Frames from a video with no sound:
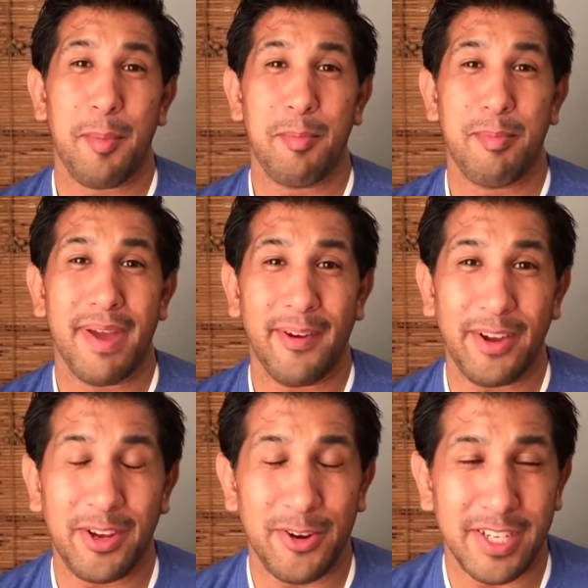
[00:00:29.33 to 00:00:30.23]

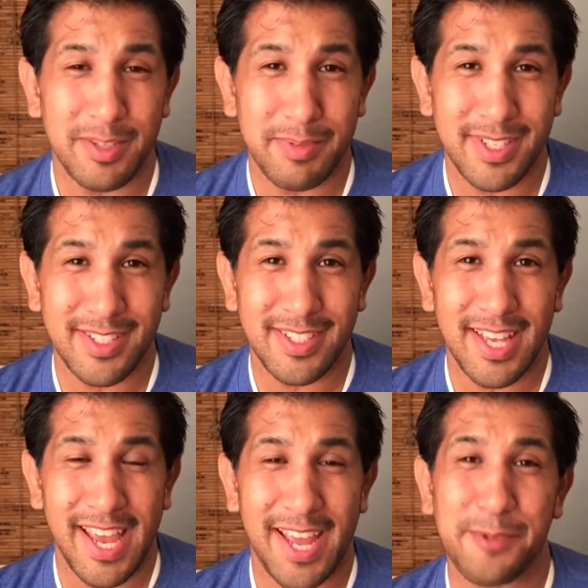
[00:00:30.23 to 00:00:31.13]
Merry Christmas
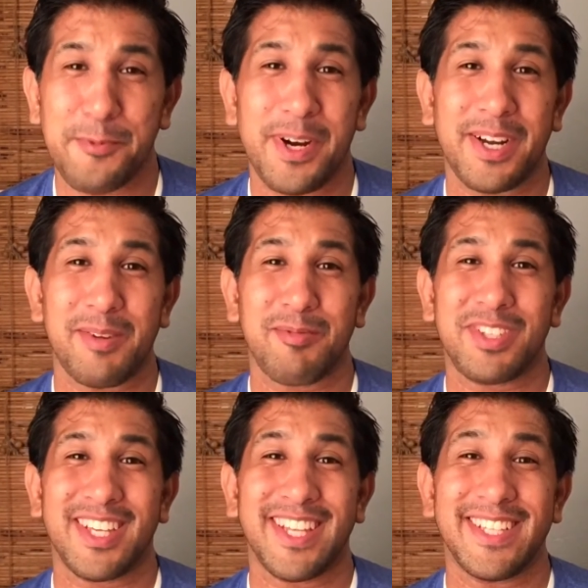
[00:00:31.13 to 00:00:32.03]
and welcome
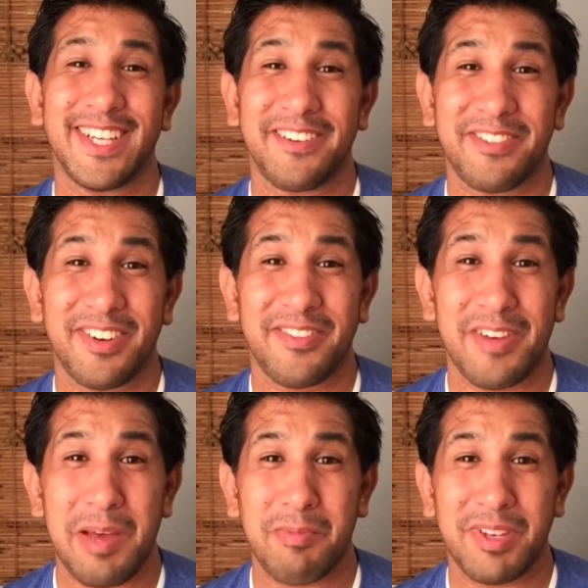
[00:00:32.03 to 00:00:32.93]
to the dif
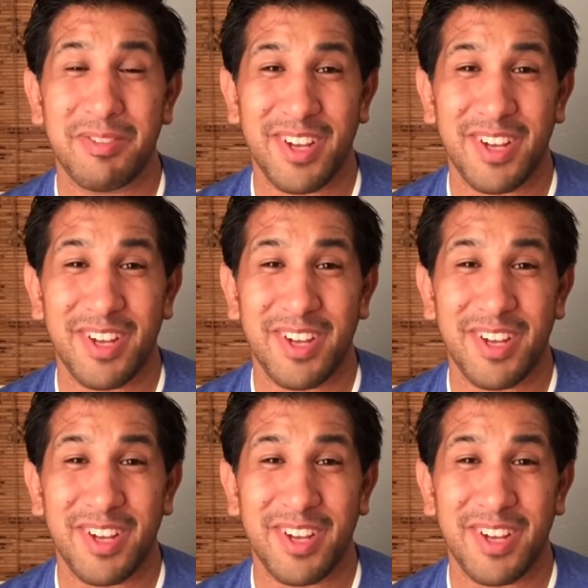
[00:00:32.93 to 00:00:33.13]
Family